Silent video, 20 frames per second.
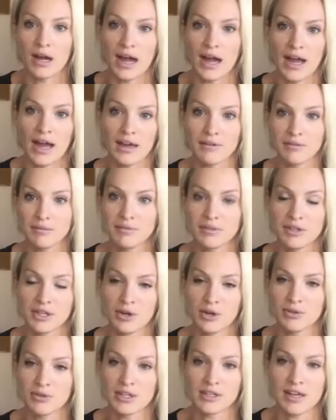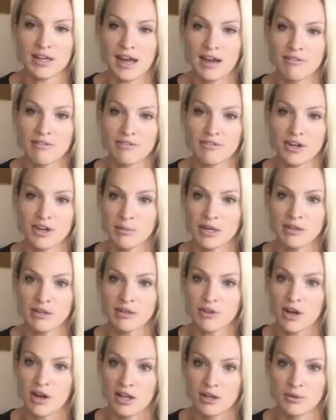i you know didn't have very many
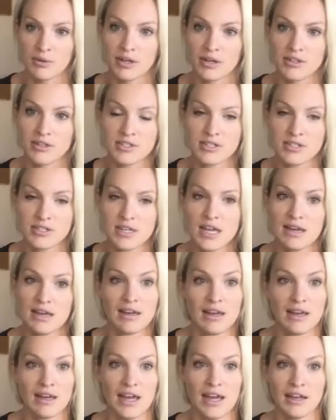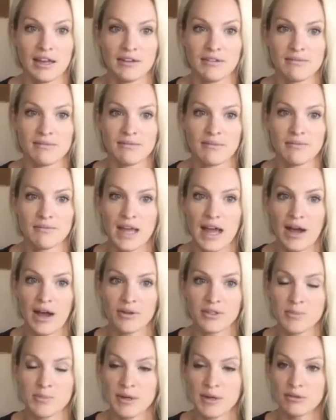followers and now
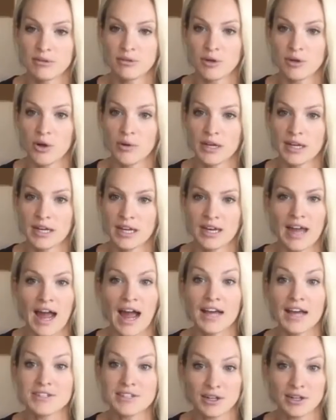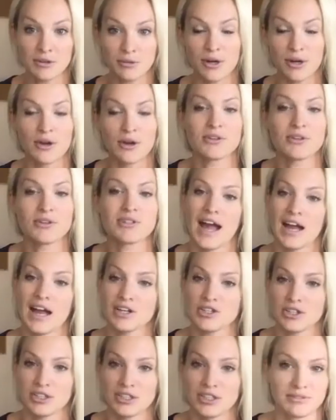it's been growing and as it grows it
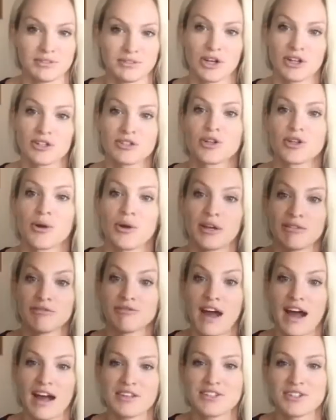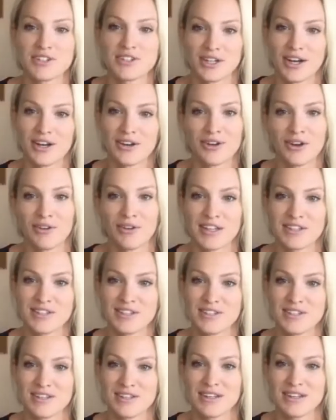actually starts growing faster i don't know if
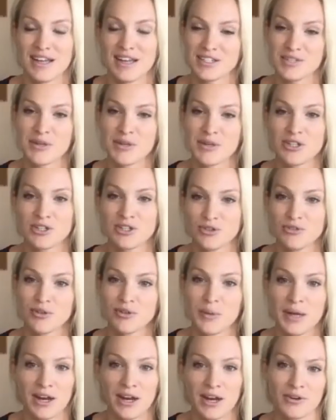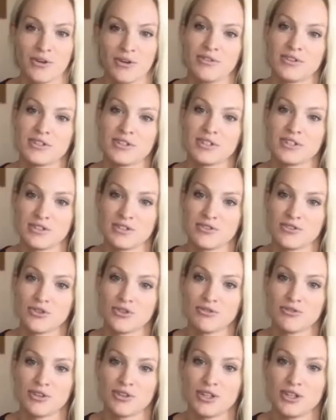that's that's been true for me i don't know if it's true
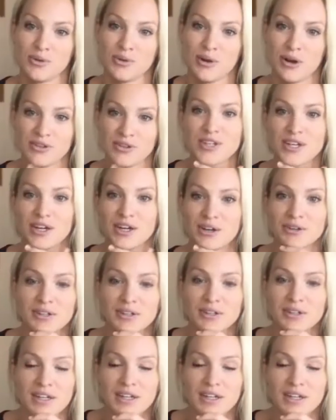for you also